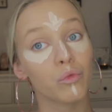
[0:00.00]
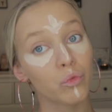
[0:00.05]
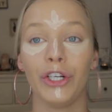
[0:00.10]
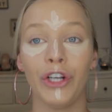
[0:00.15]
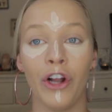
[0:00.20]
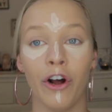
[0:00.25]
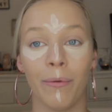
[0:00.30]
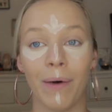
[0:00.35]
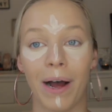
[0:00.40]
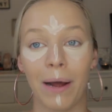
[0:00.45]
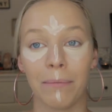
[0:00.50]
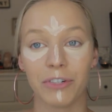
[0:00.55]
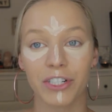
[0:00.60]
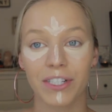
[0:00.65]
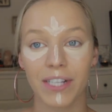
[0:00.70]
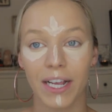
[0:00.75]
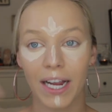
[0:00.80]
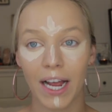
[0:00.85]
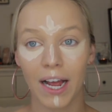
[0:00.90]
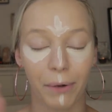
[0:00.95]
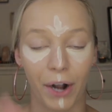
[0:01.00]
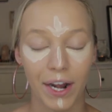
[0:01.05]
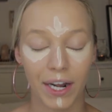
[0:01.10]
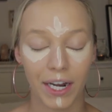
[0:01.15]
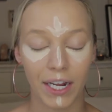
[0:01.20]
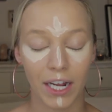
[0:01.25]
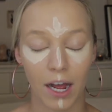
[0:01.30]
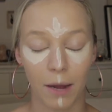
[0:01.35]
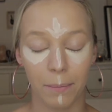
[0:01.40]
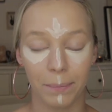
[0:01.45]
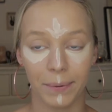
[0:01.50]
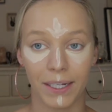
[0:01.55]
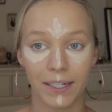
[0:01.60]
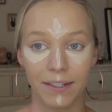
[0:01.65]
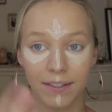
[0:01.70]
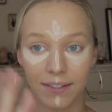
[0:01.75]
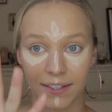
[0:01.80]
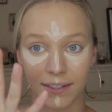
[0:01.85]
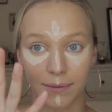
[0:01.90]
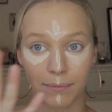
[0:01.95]
No, but I'm just, like, brightening up,
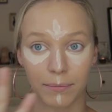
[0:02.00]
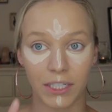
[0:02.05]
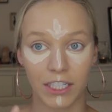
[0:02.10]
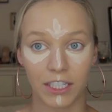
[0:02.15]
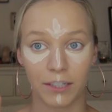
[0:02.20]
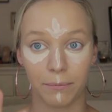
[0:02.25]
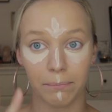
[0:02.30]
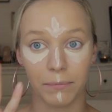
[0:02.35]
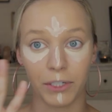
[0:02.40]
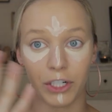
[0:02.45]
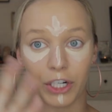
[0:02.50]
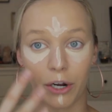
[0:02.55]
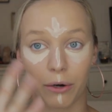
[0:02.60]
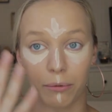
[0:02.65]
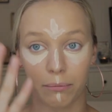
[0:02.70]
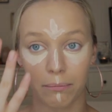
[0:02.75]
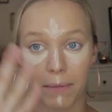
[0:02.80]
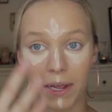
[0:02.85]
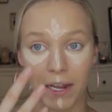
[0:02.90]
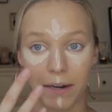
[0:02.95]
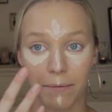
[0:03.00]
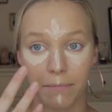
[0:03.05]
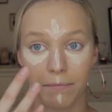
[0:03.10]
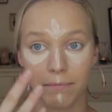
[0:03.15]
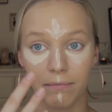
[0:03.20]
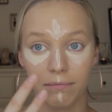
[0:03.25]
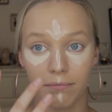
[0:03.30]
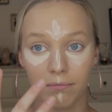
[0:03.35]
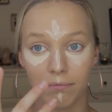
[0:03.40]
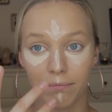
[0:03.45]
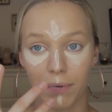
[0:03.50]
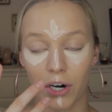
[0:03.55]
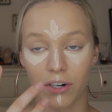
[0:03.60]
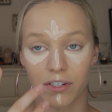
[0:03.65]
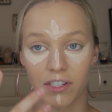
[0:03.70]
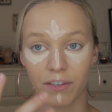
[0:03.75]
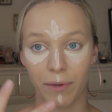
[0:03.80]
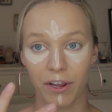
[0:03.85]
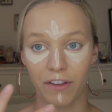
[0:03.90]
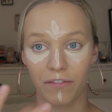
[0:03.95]
like, some, you know, main
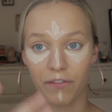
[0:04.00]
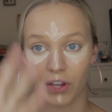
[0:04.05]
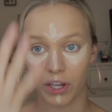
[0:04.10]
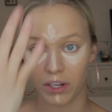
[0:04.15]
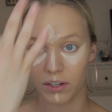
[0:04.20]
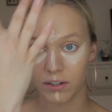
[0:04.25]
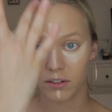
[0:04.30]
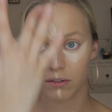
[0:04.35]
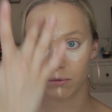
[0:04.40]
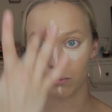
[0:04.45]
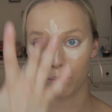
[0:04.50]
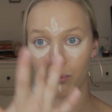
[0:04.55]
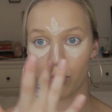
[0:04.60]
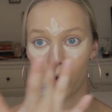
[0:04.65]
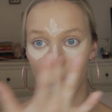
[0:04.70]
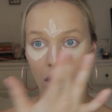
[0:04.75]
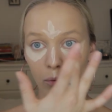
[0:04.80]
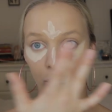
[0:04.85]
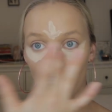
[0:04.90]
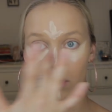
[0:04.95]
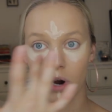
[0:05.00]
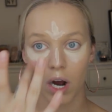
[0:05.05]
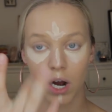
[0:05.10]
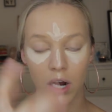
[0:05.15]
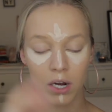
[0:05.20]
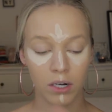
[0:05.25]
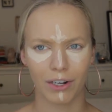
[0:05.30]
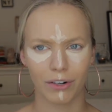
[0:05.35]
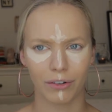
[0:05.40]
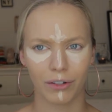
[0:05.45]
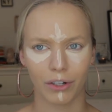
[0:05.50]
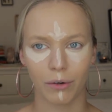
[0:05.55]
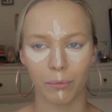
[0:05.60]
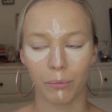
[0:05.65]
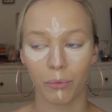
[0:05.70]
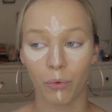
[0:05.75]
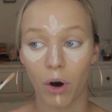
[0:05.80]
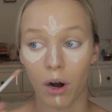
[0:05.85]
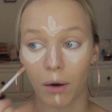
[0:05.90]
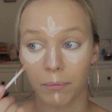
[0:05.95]
parts of my face. Blah, blah. I don't know
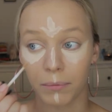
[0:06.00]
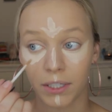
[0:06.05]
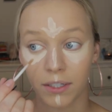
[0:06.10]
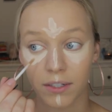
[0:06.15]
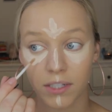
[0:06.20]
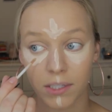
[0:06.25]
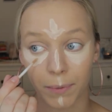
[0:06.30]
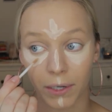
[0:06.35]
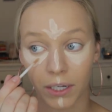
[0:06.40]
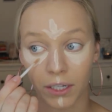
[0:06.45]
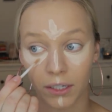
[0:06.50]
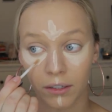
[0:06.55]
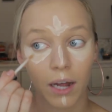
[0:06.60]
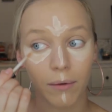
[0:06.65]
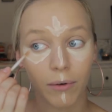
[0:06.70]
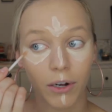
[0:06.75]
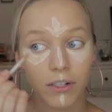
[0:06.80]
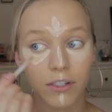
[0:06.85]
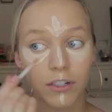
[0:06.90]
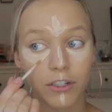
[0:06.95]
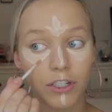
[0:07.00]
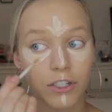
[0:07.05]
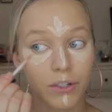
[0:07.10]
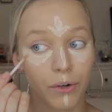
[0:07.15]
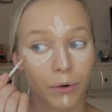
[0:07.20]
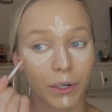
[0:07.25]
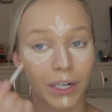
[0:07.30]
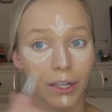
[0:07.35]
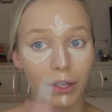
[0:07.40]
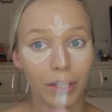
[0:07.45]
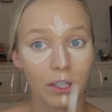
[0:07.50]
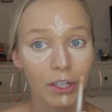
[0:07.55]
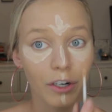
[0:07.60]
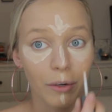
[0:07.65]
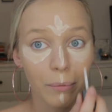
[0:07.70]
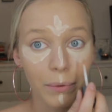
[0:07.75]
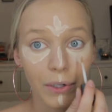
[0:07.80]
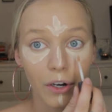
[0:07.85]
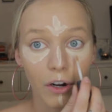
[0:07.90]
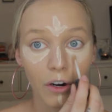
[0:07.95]
what blah means, but I'm also just going a
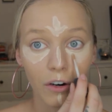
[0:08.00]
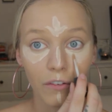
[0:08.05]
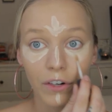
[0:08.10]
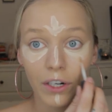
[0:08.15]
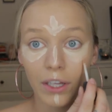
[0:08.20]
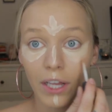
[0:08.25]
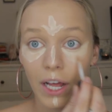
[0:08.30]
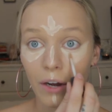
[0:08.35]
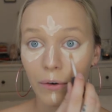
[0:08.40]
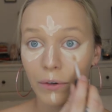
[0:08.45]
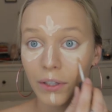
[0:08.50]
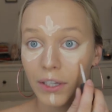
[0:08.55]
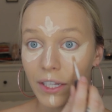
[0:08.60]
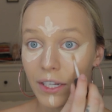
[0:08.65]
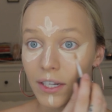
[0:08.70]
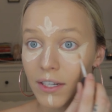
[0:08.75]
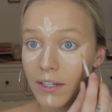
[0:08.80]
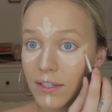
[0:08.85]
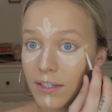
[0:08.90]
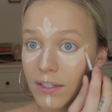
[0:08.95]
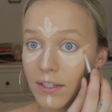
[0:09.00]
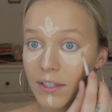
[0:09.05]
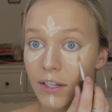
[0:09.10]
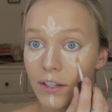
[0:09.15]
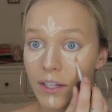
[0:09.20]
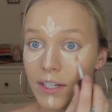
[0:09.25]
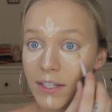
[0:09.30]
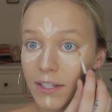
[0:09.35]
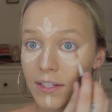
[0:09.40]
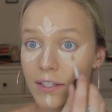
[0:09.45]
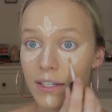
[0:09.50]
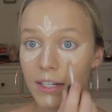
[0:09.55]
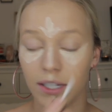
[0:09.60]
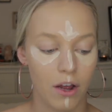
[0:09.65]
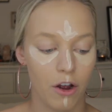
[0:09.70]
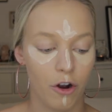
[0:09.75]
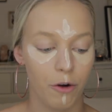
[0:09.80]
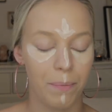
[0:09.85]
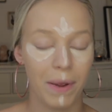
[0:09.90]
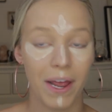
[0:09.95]
little bit over that with this. So this
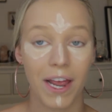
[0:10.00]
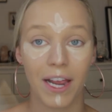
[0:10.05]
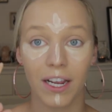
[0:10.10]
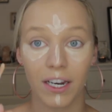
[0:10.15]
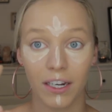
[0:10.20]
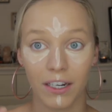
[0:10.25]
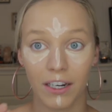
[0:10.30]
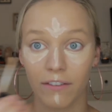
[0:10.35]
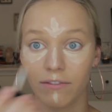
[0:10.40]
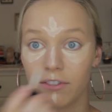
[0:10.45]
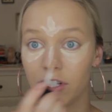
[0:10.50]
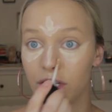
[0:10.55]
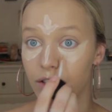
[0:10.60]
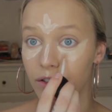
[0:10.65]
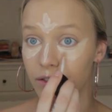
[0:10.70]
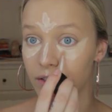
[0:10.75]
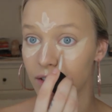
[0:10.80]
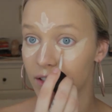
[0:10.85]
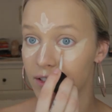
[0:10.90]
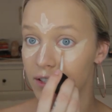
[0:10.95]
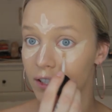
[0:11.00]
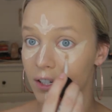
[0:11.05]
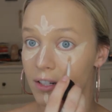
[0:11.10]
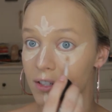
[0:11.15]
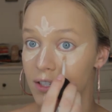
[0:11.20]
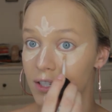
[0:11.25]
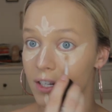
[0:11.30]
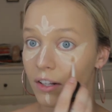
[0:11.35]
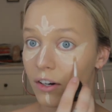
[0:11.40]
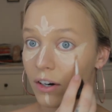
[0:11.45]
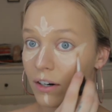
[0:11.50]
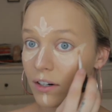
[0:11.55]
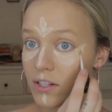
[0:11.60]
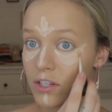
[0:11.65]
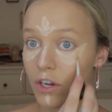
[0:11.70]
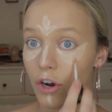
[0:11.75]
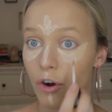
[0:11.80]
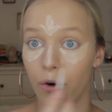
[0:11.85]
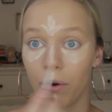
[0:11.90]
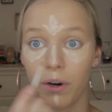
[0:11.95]
isn't opaque enough to use as a concealer on
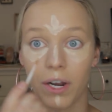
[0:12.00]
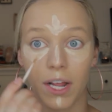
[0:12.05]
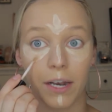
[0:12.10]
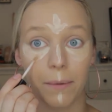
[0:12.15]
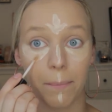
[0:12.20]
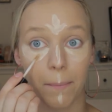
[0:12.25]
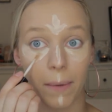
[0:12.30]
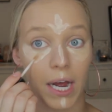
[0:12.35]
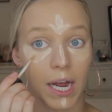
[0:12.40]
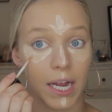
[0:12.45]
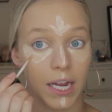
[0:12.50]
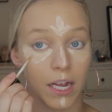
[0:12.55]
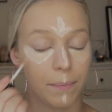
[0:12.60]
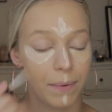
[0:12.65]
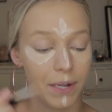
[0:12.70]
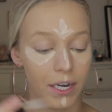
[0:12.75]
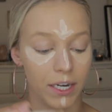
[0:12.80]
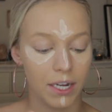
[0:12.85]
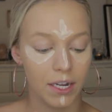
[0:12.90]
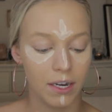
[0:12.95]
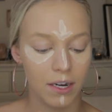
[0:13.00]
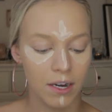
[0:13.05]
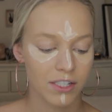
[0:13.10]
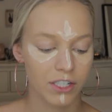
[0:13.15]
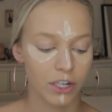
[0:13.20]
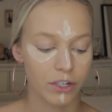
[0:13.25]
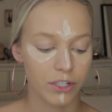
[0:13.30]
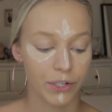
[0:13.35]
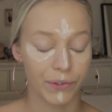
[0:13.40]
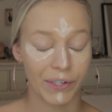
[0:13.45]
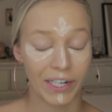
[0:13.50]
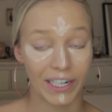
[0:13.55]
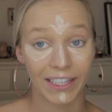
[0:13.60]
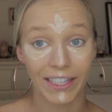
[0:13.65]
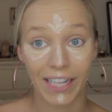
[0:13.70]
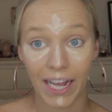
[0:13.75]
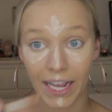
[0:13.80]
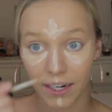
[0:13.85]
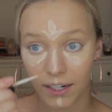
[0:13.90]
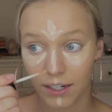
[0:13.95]
its own, in my opinion. It's also
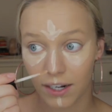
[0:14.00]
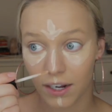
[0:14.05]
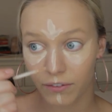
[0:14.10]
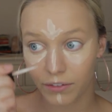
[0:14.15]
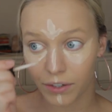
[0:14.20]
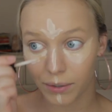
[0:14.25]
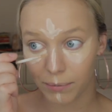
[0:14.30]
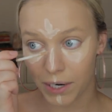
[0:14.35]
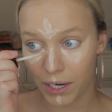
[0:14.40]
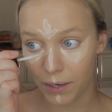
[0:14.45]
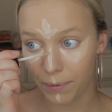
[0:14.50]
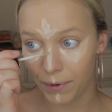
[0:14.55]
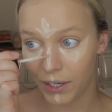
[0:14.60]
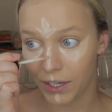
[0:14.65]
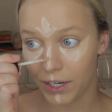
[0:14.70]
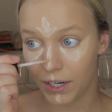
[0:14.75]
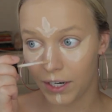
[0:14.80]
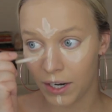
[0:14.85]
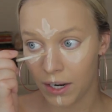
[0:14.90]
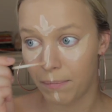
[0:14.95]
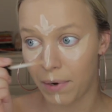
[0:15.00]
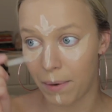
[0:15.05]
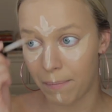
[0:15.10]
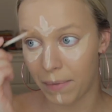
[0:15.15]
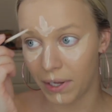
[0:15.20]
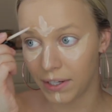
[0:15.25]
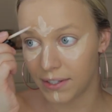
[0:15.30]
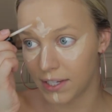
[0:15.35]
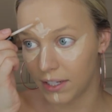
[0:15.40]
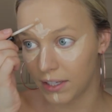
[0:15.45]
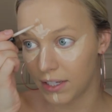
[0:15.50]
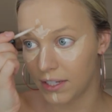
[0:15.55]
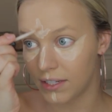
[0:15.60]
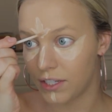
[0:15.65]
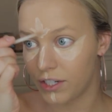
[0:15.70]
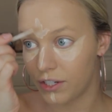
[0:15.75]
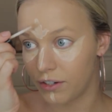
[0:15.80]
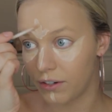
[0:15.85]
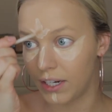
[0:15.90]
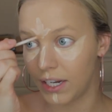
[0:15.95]
not light enough, in my opinion. But mixing
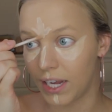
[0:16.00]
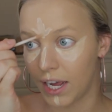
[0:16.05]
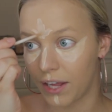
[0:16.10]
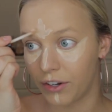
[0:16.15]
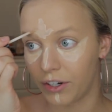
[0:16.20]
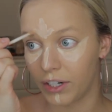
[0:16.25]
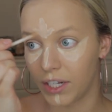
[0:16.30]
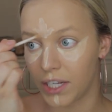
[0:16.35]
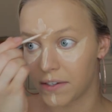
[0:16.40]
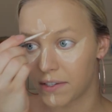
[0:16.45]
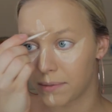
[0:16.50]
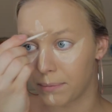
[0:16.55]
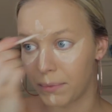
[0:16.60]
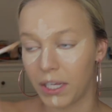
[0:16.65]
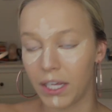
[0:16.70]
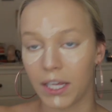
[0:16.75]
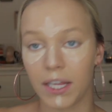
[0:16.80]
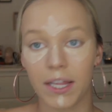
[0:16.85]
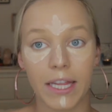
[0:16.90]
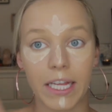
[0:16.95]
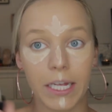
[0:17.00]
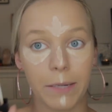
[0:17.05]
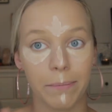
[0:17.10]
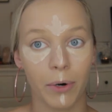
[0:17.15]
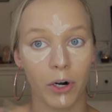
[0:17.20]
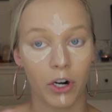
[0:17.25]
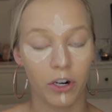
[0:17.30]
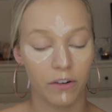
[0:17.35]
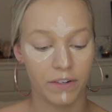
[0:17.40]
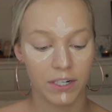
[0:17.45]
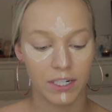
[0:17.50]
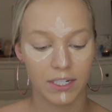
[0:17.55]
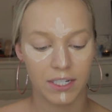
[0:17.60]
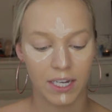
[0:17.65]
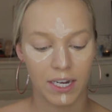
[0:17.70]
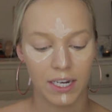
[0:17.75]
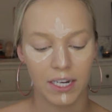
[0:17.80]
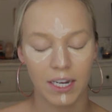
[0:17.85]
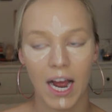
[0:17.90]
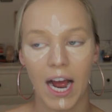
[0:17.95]
these two together gives me the perfect,
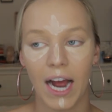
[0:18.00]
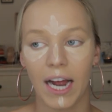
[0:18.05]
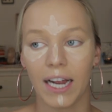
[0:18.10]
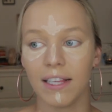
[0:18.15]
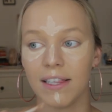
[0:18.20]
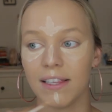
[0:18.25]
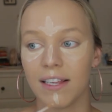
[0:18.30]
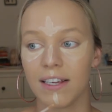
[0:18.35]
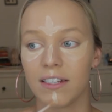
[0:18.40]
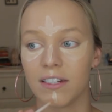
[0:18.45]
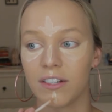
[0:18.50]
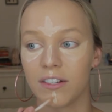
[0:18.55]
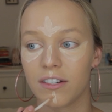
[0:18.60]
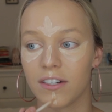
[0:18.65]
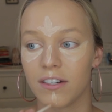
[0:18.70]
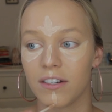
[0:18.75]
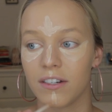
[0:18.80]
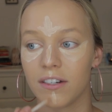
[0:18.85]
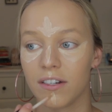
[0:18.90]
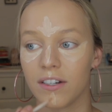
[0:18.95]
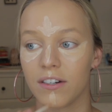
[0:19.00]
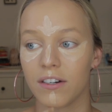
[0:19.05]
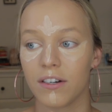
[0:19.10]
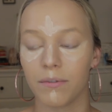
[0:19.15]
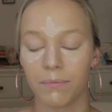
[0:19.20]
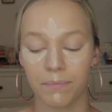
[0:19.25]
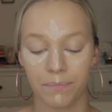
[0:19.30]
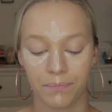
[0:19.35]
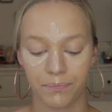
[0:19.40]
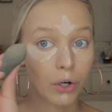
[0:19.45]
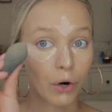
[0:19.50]
like, highlight shade, you know?